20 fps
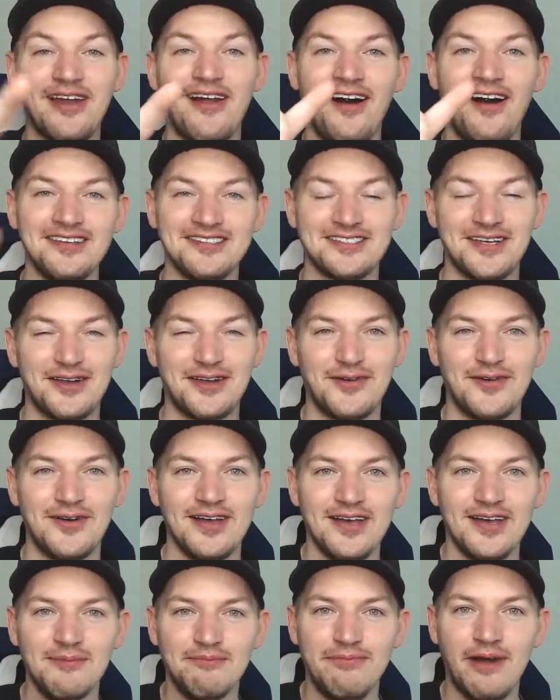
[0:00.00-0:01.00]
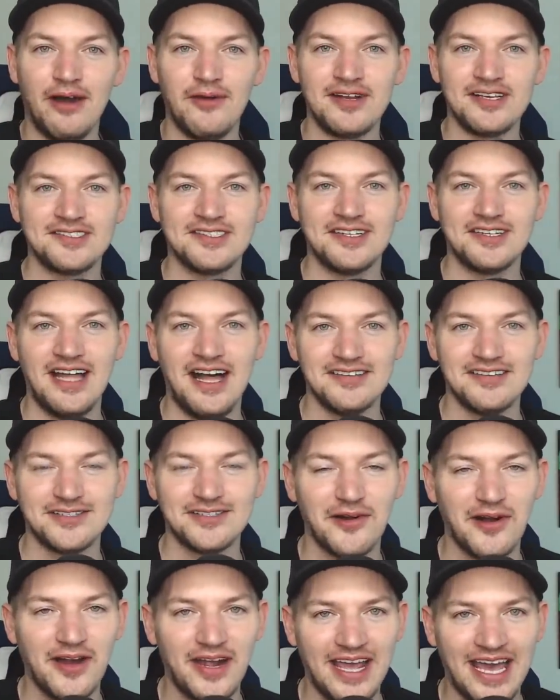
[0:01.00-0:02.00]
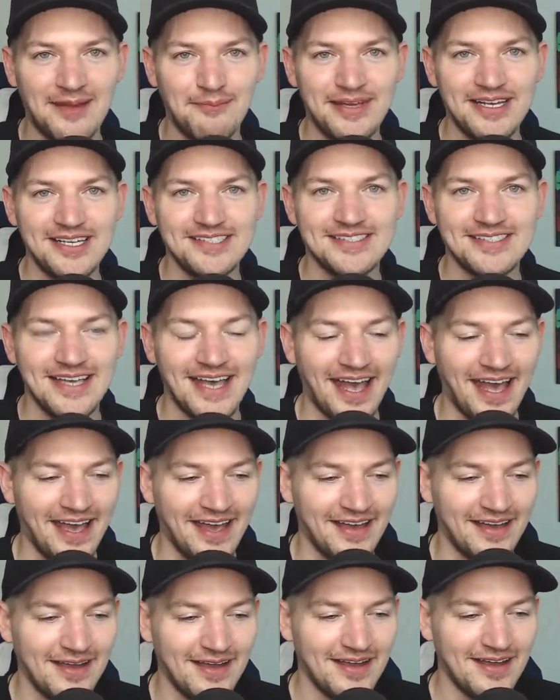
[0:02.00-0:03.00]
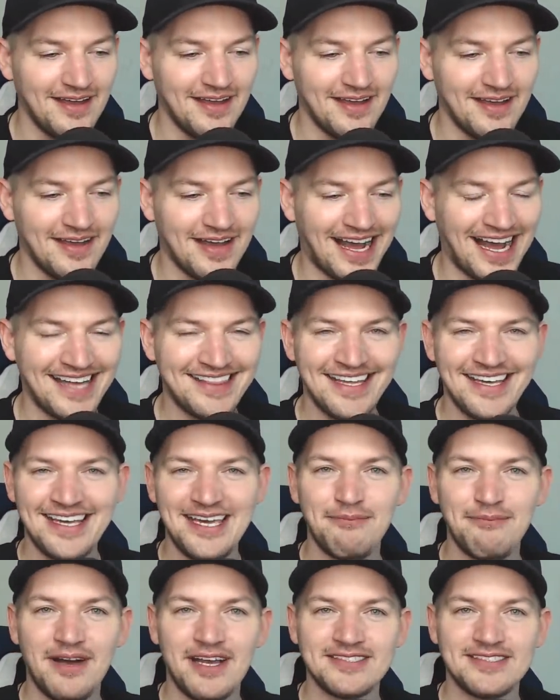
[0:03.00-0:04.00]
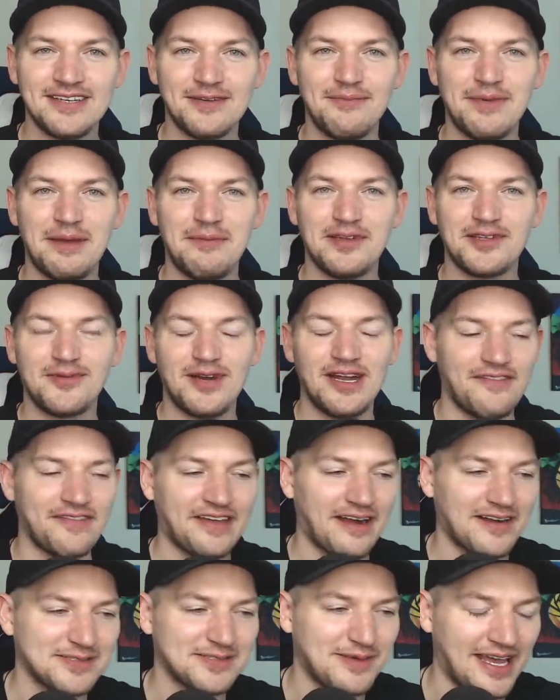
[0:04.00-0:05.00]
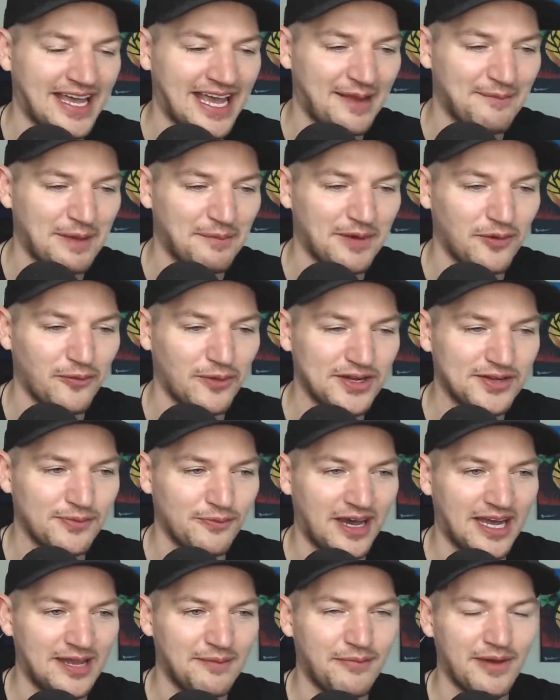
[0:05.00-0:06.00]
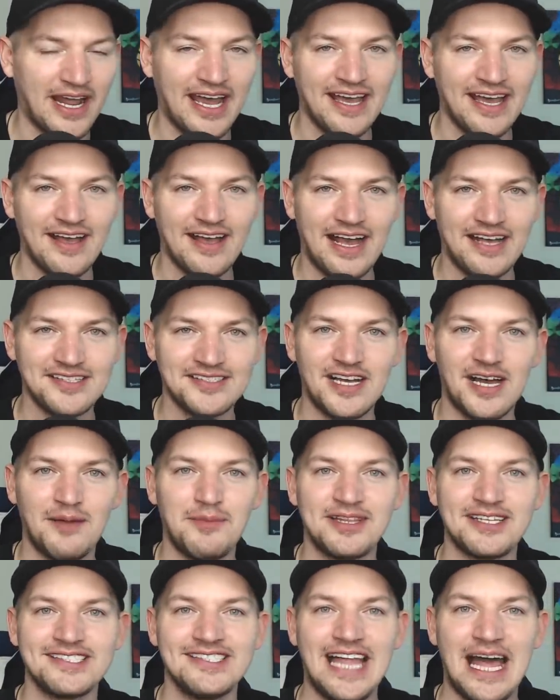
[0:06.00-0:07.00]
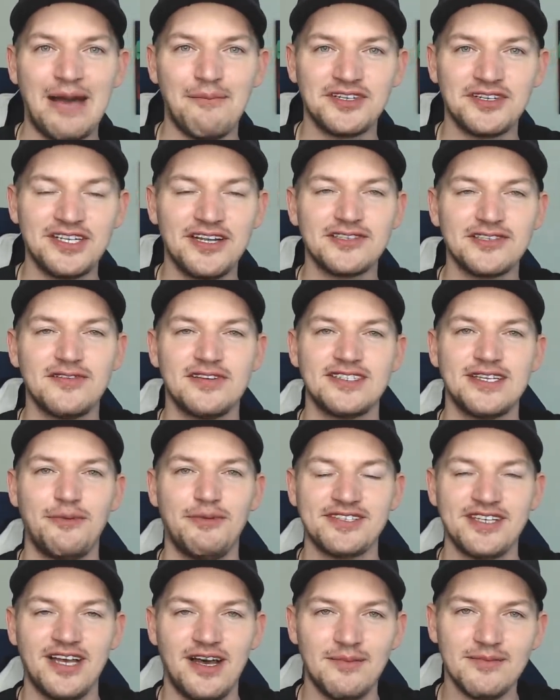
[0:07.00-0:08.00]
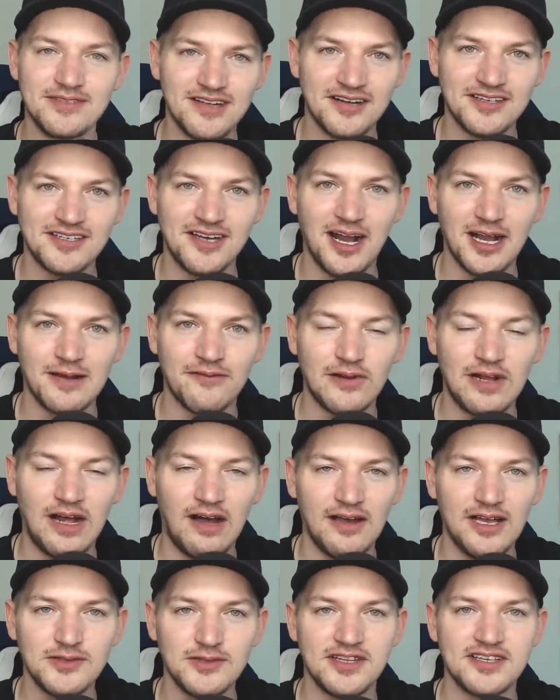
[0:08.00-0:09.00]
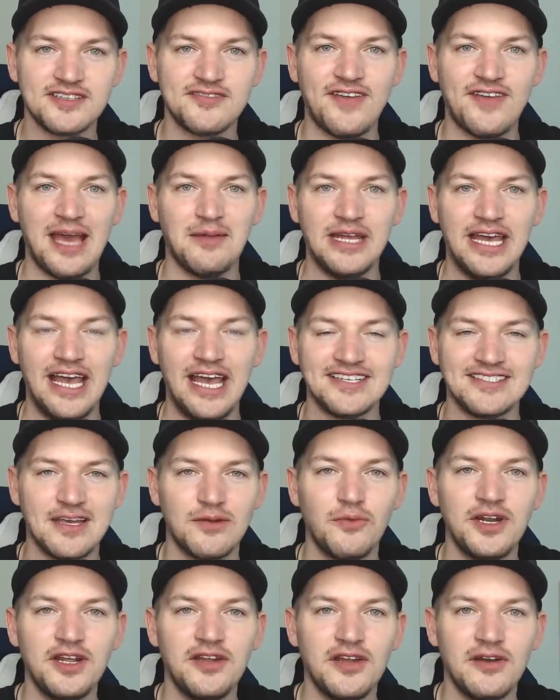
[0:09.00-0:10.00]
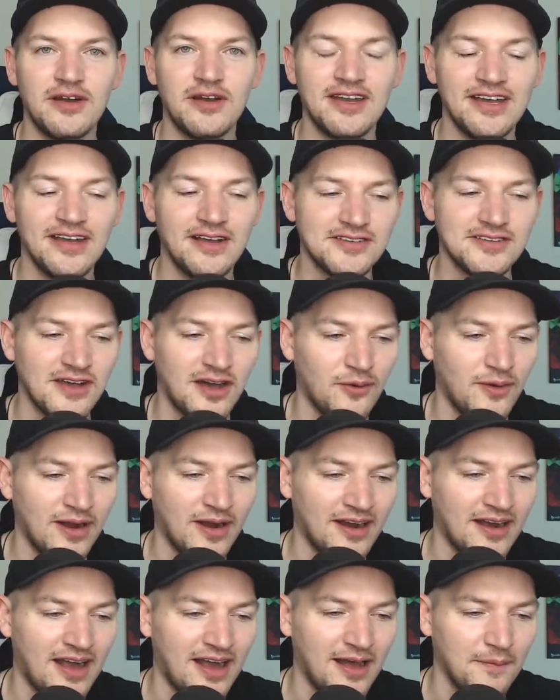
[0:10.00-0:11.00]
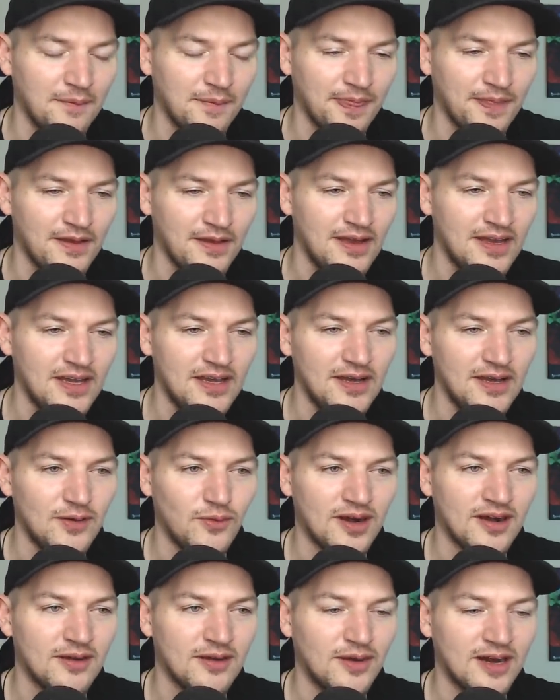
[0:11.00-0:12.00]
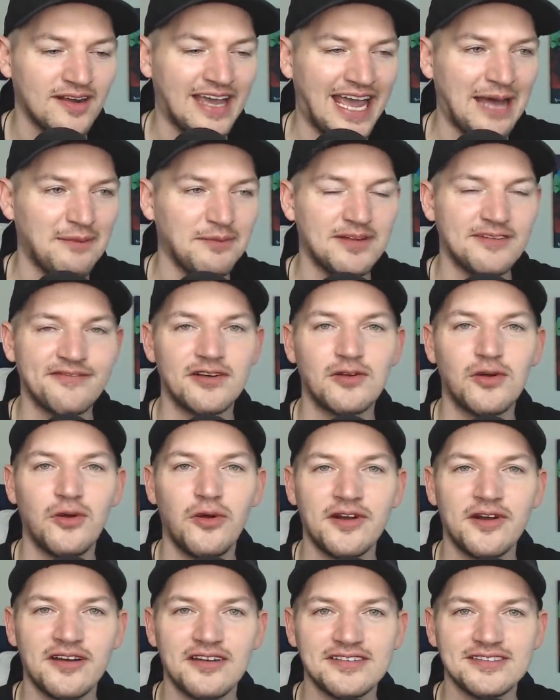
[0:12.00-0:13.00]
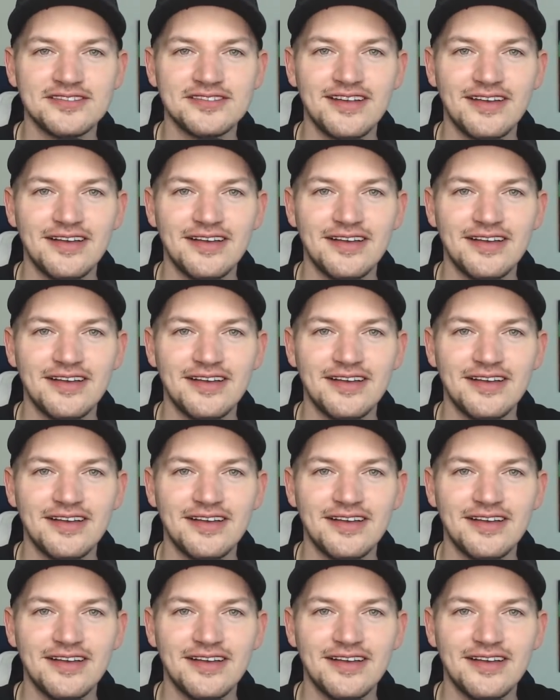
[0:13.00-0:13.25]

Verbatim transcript: also bonus Talal story at P C A. I think he busted maybe twentieth charisma. I can't remember what, what, but I, I saw him at the slot machine. So I said, what's up? Start talking for a while. He's with his family. I said, what are you doing? He goes, oh, we're, um, We're, we're gambling for quarters.